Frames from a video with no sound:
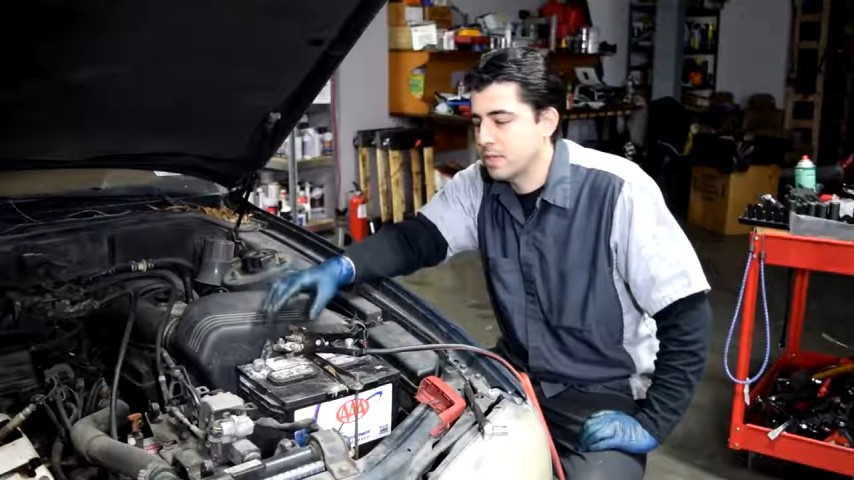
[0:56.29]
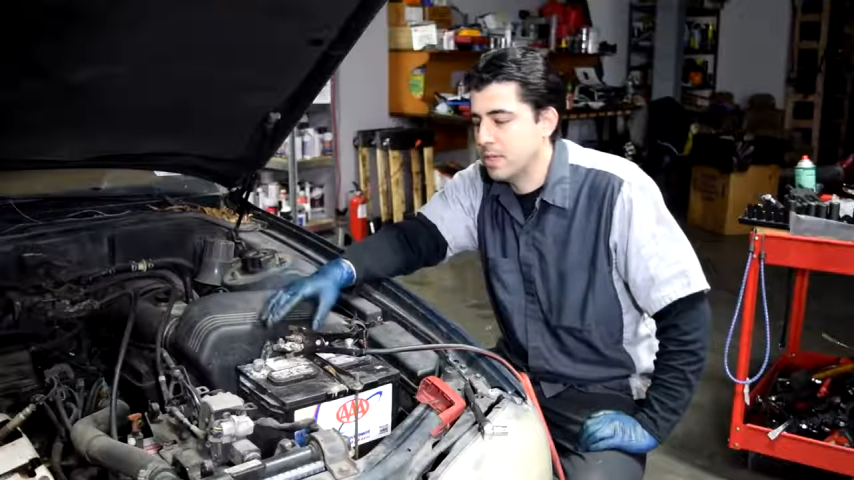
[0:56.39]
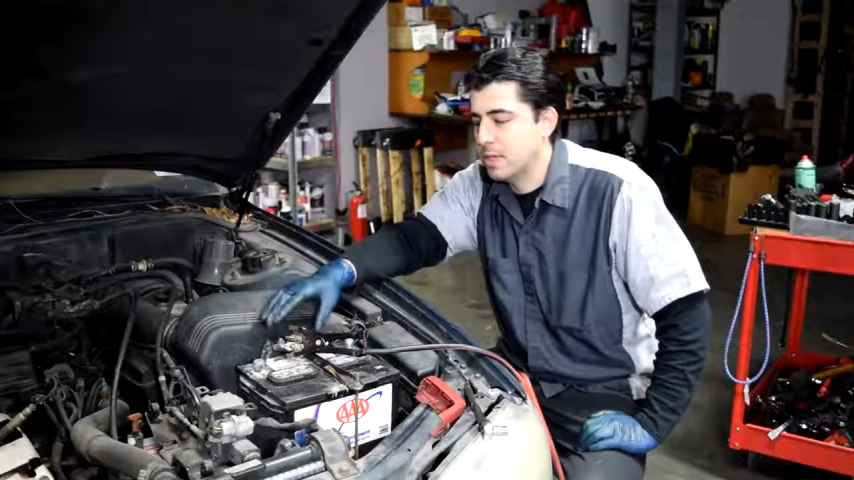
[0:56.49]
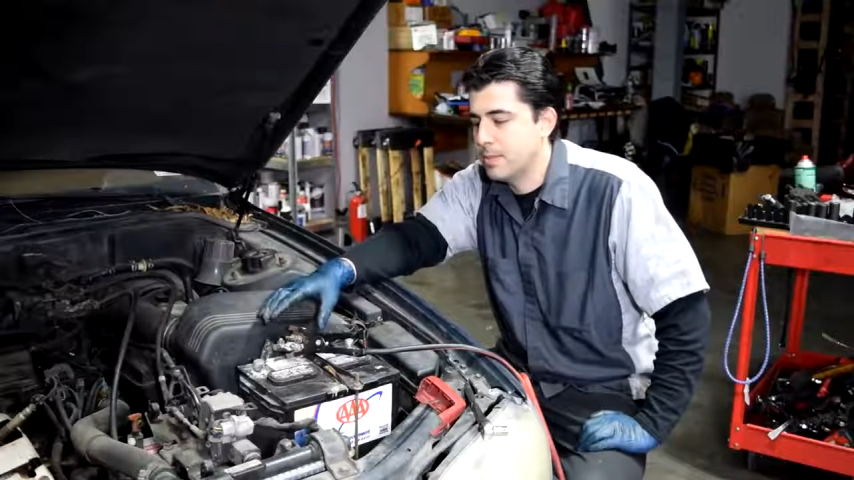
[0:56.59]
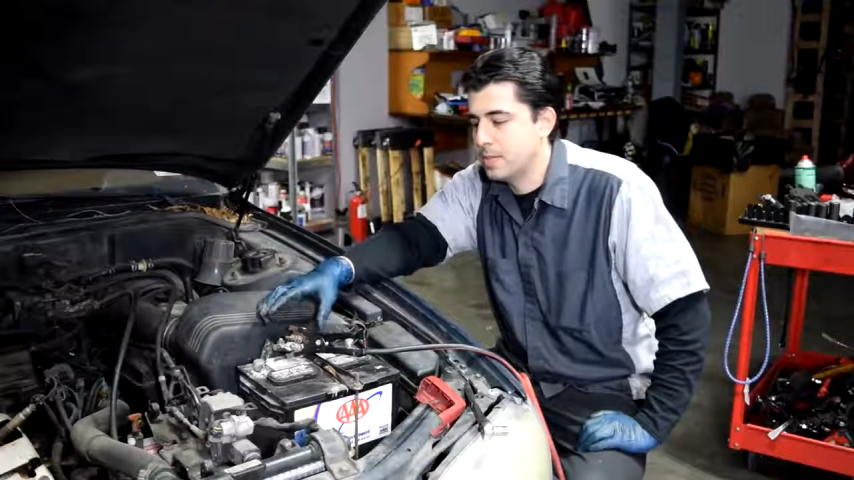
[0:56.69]

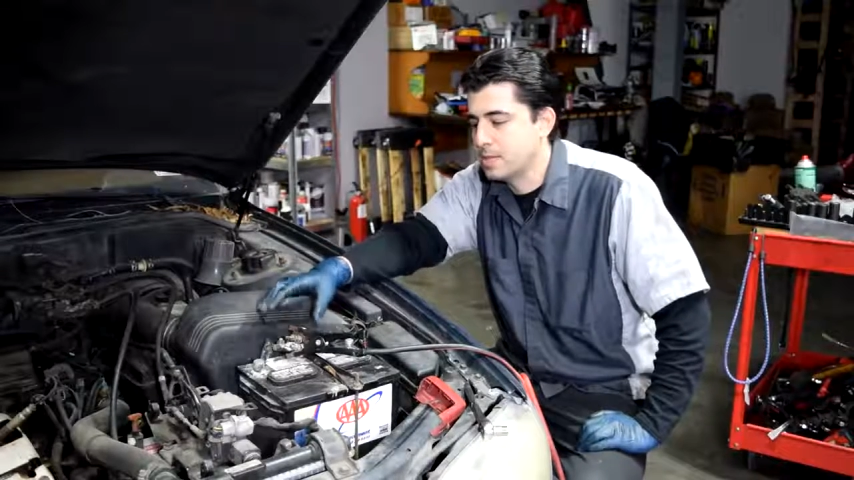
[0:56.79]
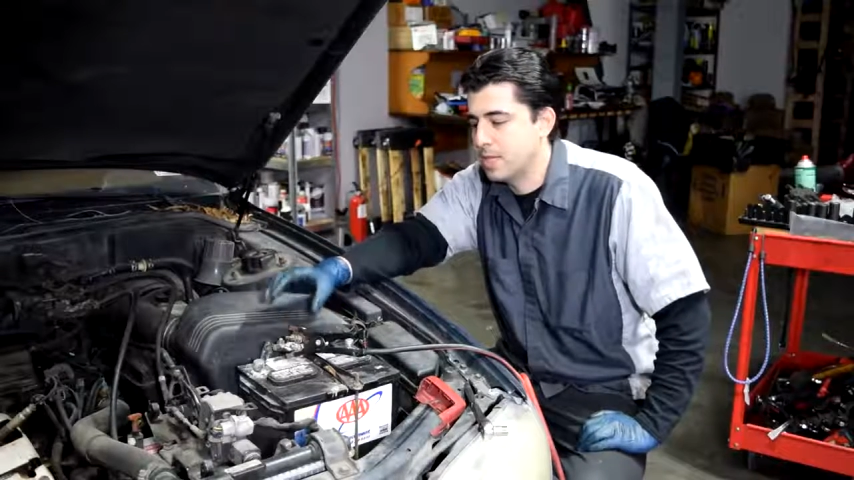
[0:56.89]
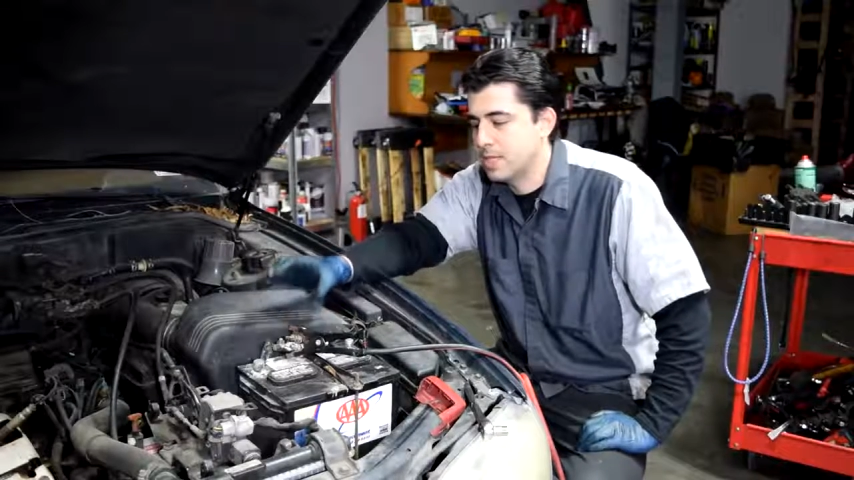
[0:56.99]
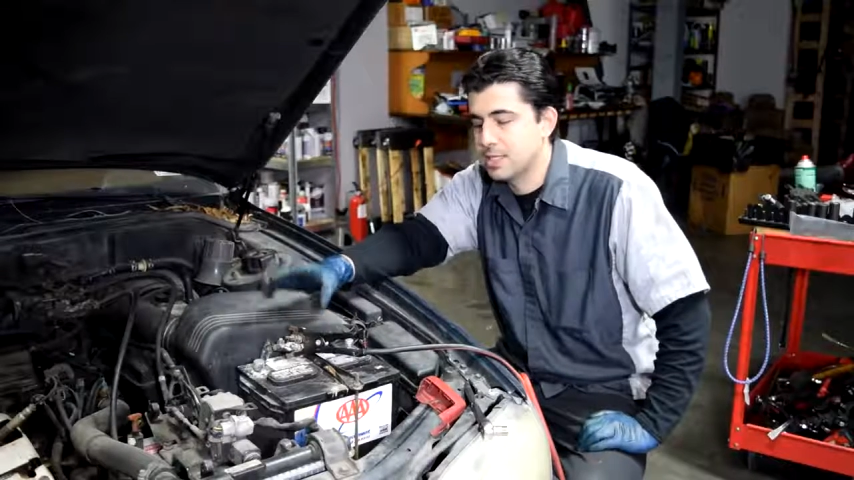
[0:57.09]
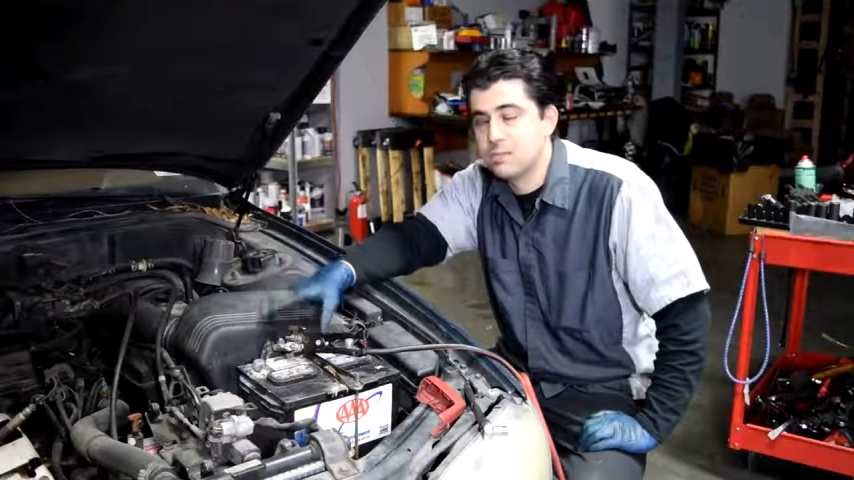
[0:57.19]
cables,
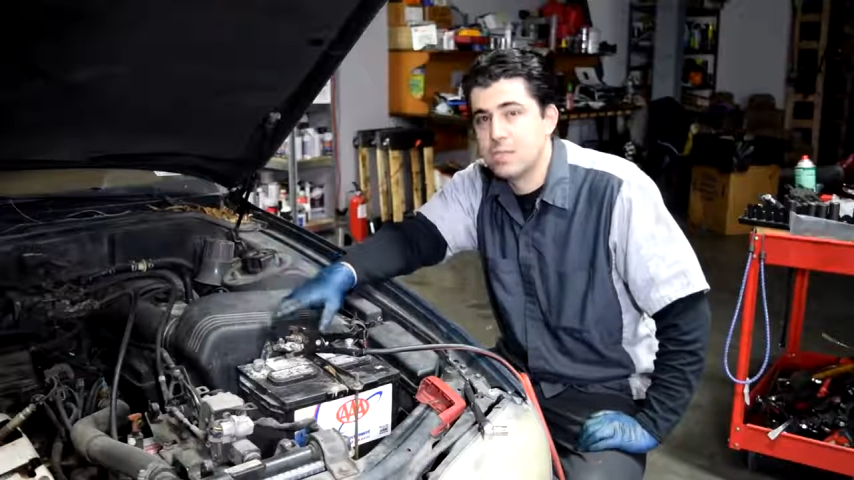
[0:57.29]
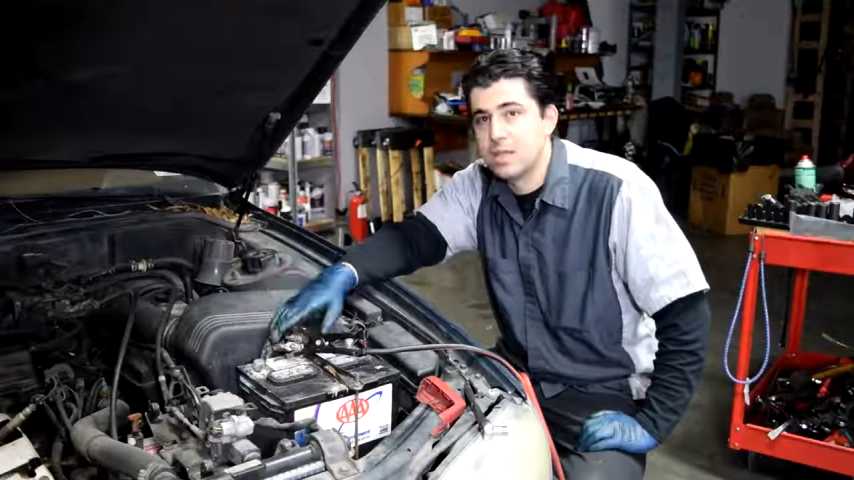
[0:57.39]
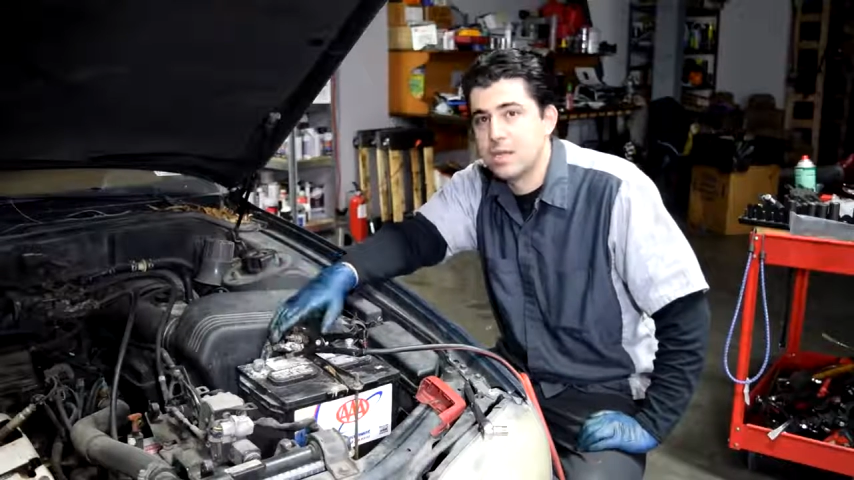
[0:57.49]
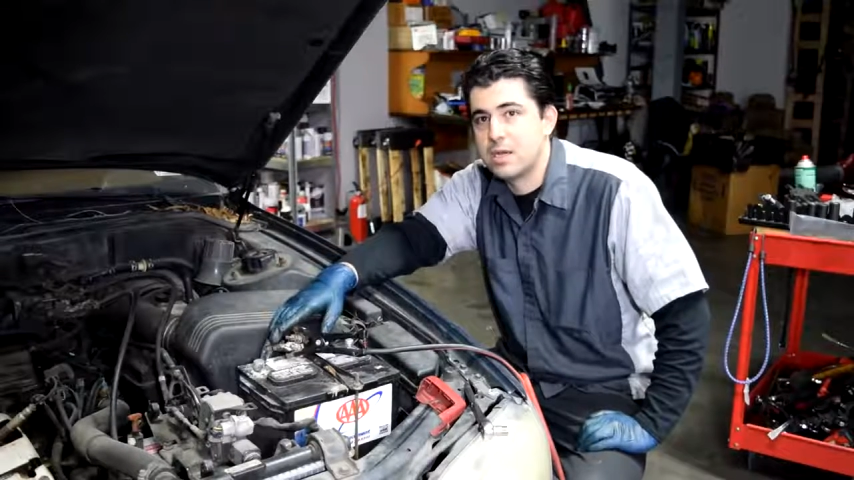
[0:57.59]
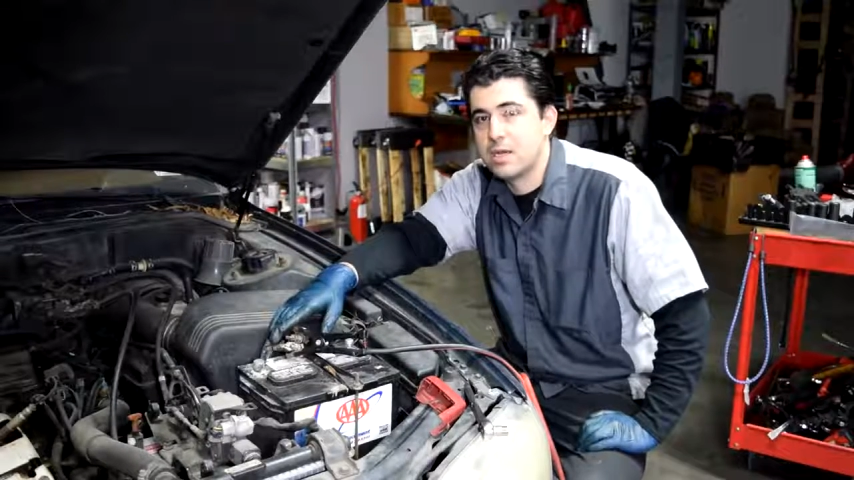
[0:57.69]
connect them together,